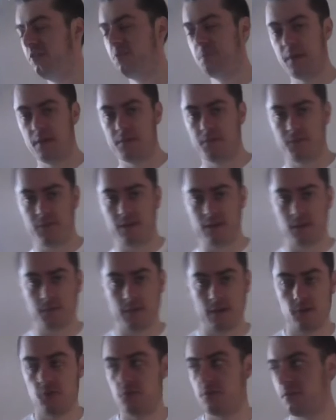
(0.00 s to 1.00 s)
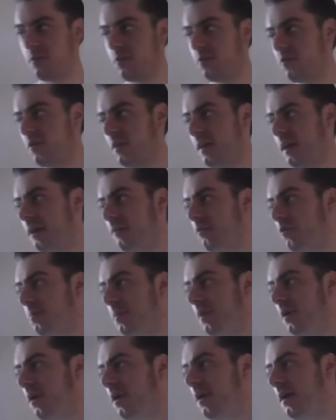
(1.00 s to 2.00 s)
it's a bit of a fucking mess with the sleeves,
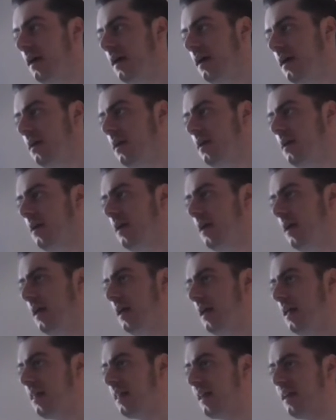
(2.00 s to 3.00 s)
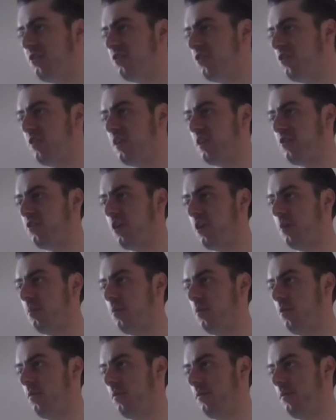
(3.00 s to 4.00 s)
but that's just an
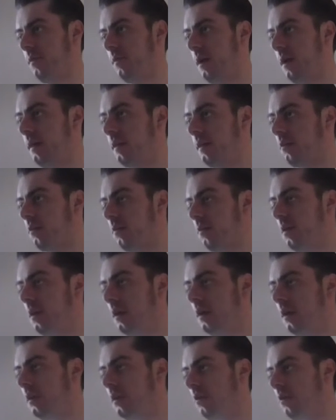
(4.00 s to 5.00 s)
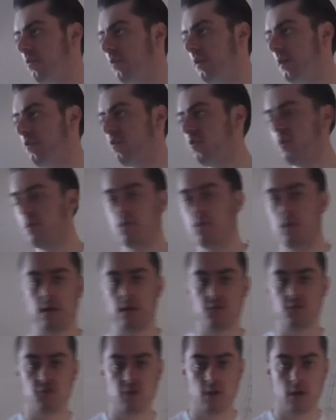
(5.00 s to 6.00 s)
example of like, the greaser
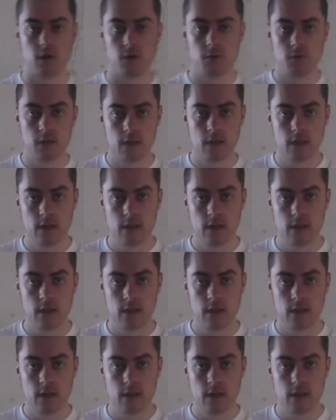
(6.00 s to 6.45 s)
like, style.